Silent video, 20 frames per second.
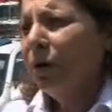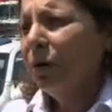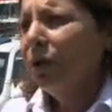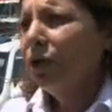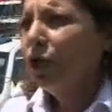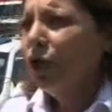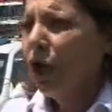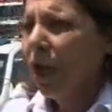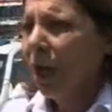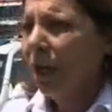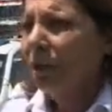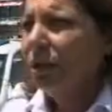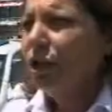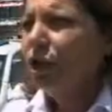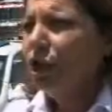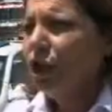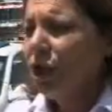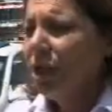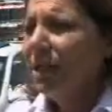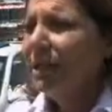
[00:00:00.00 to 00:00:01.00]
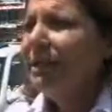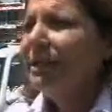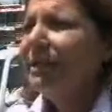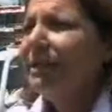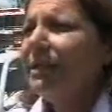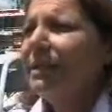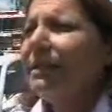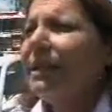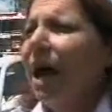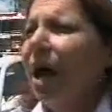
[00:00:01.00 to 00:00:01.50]
Part of the challenge
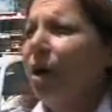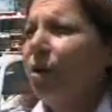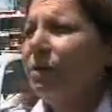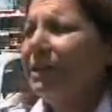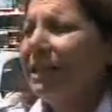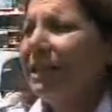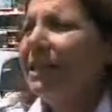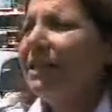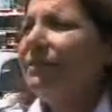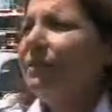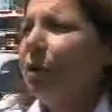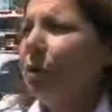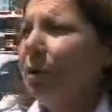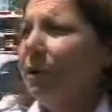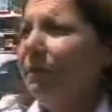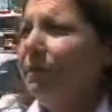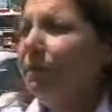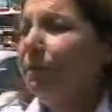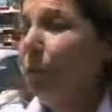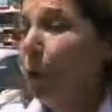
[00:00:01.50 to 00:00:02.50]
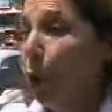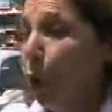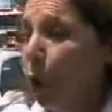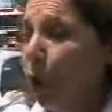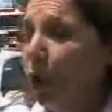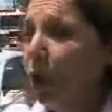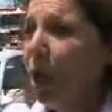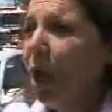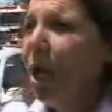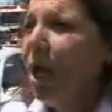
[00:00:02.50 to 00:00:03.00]
is this house is very
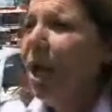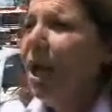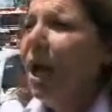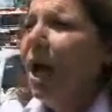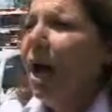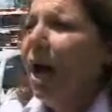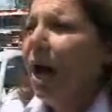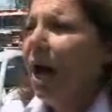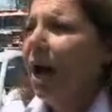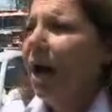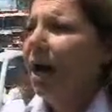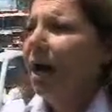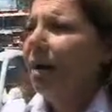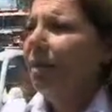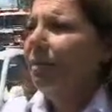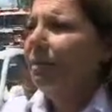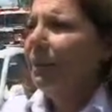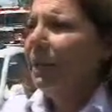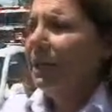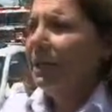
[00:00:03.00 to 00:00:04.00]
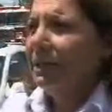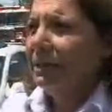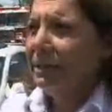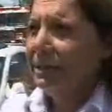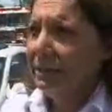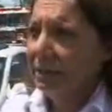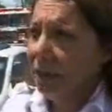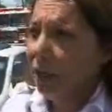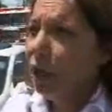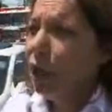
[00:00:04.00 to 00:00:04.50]
full, um,
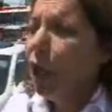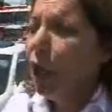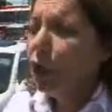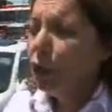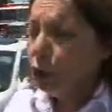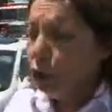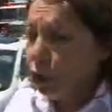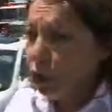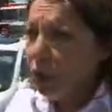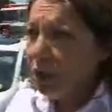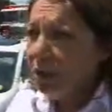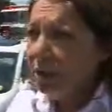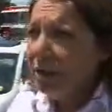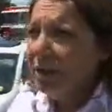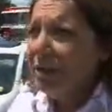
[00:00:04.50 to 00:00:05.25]
it's cluttered.